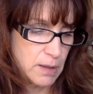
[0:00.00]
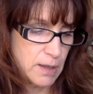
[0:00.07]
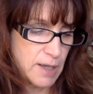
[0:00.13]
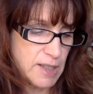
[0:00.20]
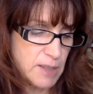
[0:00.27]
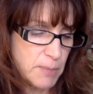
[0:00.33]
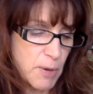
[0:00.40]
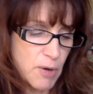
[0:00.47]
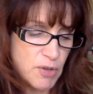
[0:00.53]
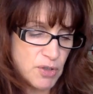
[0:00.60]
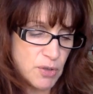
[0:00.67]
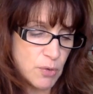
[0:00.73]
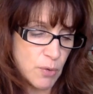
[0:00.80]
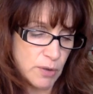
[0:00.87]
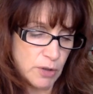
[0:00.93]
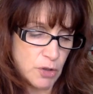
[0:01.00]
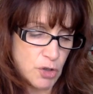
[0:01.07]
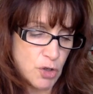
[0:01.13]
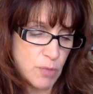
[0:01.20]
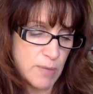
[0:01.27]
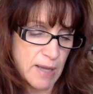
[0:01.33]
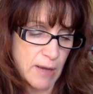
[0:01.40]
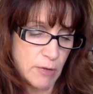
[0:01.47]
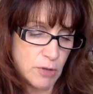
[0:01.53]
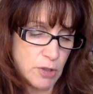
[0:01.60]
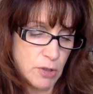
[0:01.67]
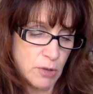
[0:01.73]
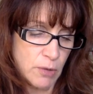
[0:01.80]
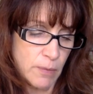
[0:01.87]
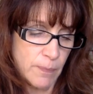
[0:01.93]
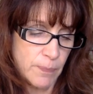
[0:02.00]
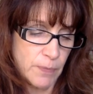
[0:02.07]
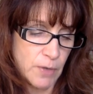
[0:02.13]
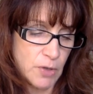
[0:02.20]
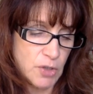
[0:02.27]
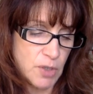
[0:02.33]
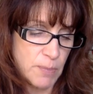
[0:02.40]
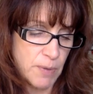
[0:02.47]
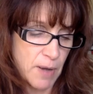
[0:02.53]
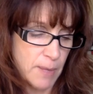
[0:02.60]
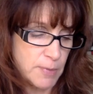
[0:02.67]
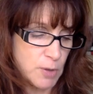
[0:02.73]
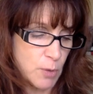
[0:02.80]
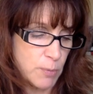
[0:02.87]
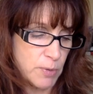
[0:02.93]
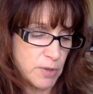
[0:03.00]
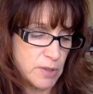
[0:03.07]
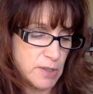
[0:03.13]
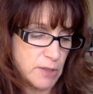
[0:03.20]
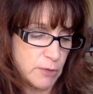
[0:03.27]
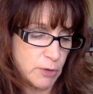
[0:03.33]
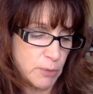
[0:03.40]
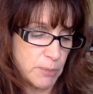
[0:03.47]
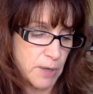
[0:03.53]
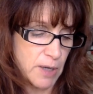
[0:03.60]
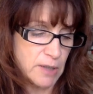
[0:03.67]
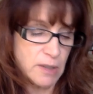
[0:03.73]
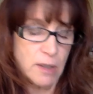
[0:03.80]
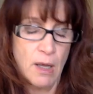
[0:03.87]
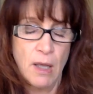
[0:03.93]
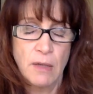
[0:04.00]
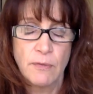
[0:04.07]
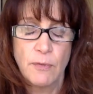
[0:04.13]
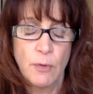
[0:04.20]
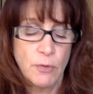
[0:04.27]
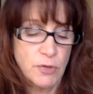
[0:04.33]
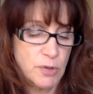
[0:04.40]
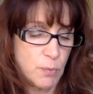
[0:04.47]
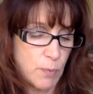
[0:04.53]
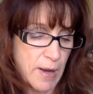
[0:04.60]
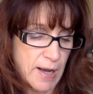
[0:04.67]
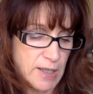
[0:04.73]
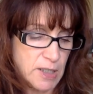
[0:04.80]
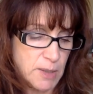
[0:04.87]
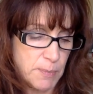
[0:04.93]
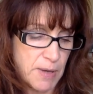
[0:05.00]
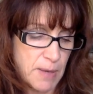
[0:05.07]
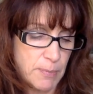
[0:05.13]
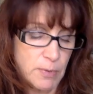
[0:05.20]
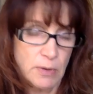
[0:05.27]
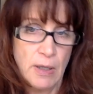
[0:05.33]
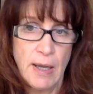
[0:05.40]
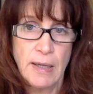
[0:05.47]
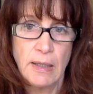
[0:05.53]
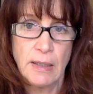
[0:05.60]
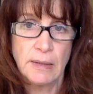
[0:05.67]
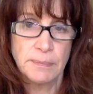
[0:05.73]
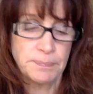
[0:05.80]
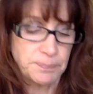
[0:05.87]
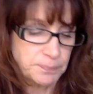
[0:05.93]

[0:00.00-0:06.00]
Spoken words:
I suppose you're going to chew me out too. She pops open the cereal box and unfolds the waxed paper lining.